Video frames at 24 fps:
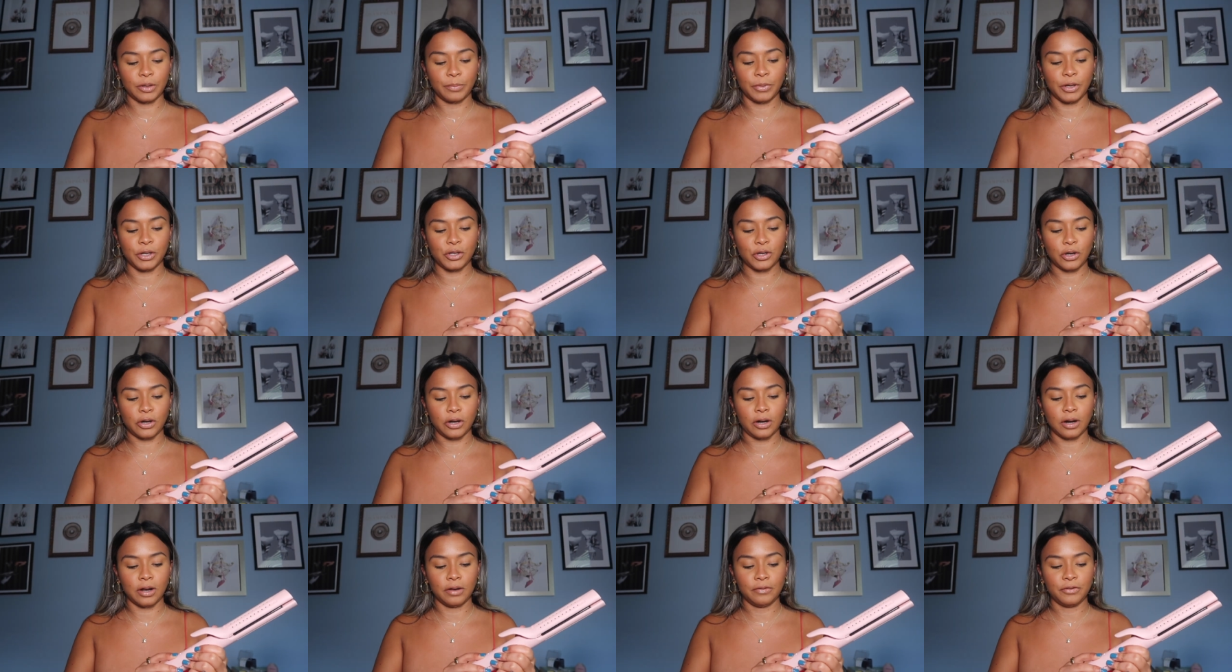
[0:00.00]
I'm gonna
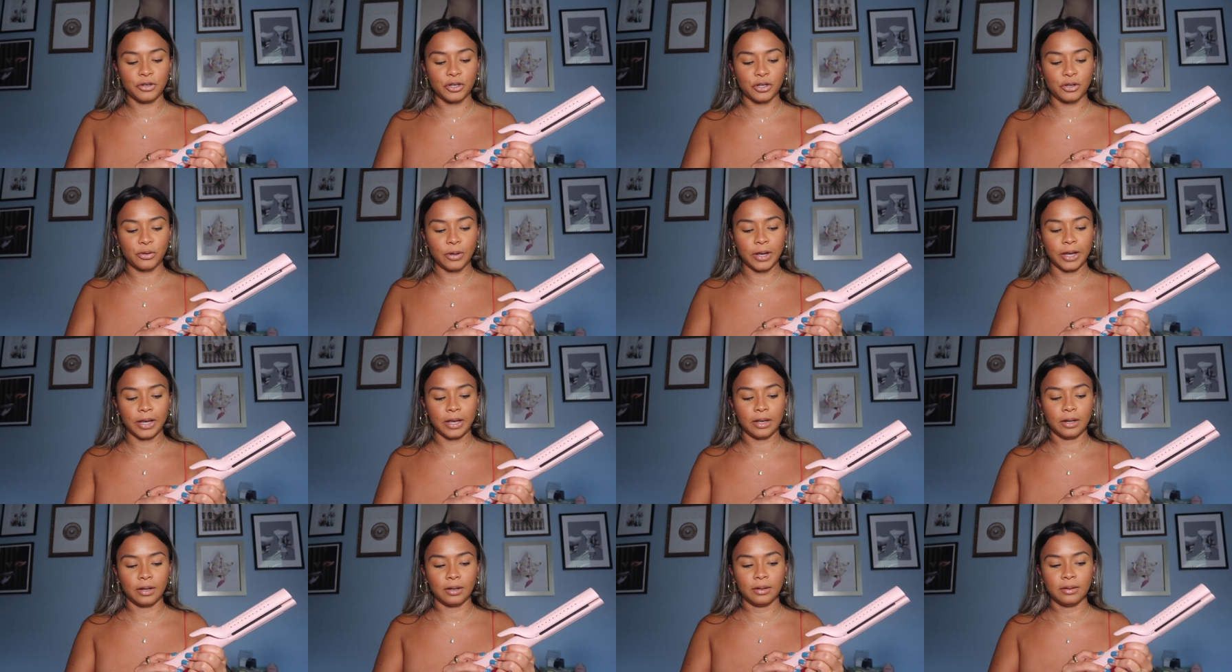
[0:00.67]
turn it off just so I
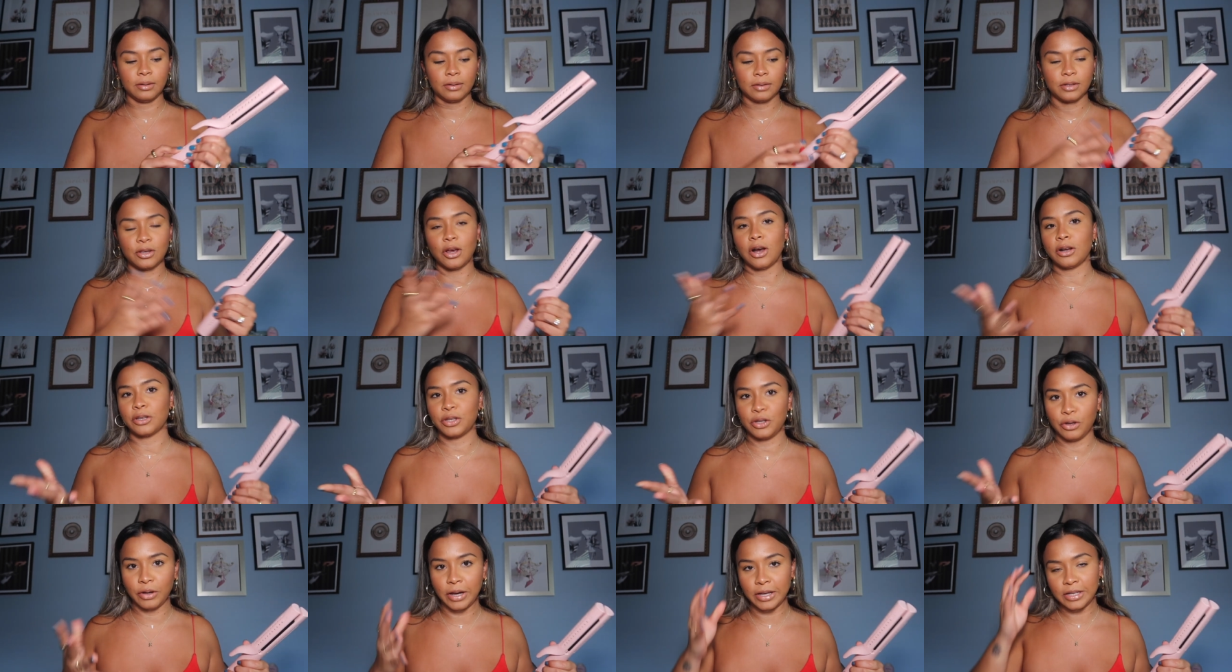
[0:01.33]
can
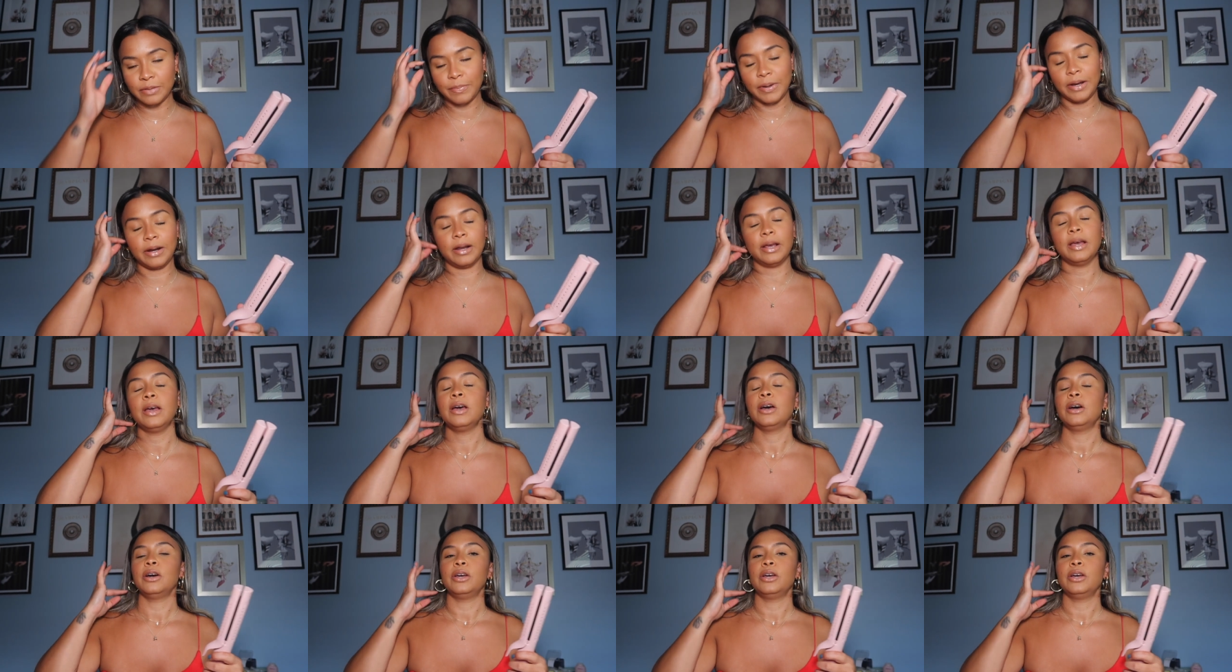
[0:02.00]
talk to you guys about it.